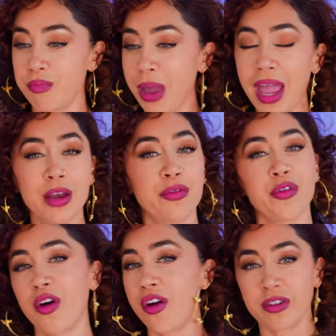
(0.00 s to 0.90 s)
paid
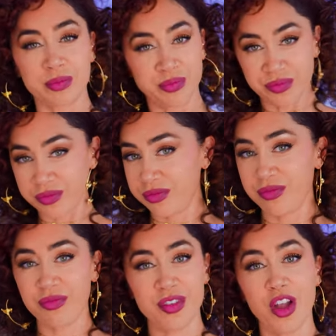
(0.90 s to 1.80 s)
for
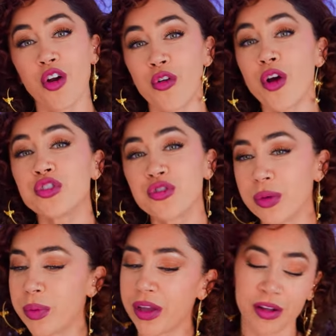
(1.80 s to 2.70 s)
a
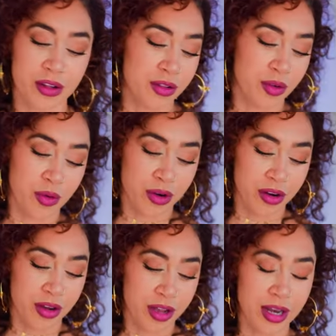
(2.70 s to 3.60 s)
grocery bill
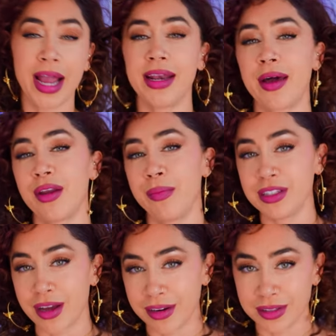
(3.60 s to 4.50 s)
or a night out at
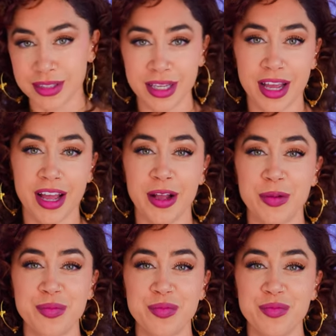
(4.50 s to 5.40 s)
McDonald's.
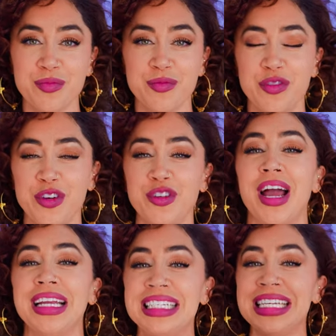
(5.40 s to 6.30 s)
Um, they're
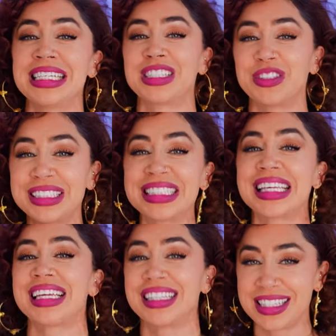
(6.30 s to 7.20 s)
ideas, they're
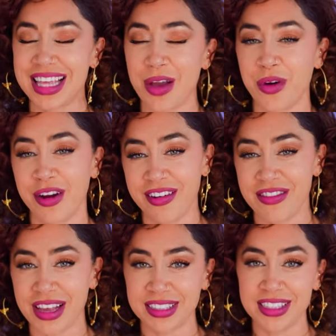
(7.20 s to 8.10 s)
seeds that we're
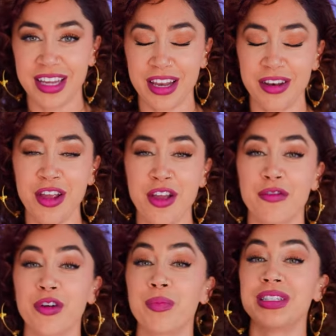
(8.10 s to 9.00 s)
investing in
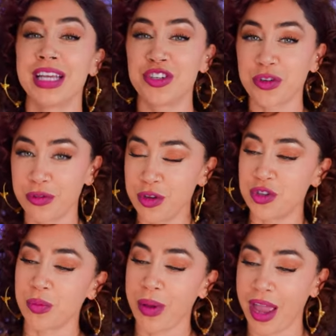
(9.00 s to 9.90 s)
for potential
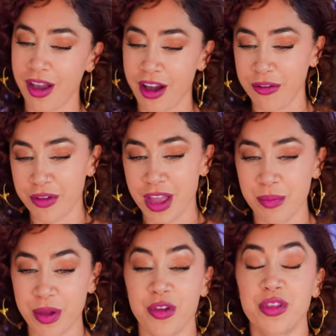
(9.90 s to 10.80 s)
future payoff.
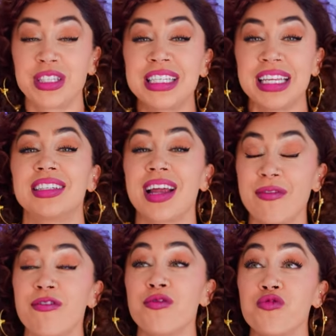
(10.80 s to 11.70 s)
But they're seeds that
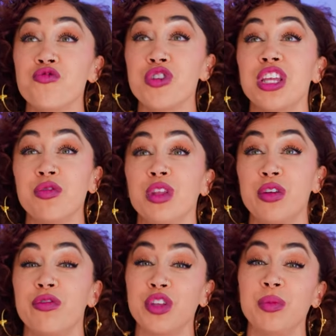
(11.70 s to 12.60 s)
I'm really,
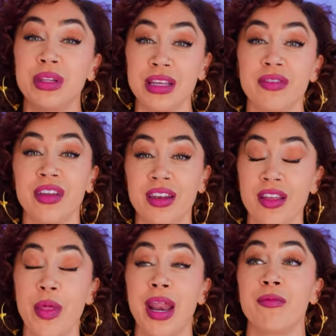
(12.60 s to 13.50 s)
really fully believe
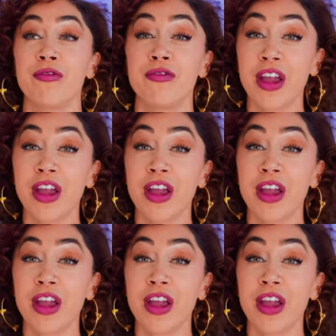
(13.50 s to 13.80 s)
in, that I'm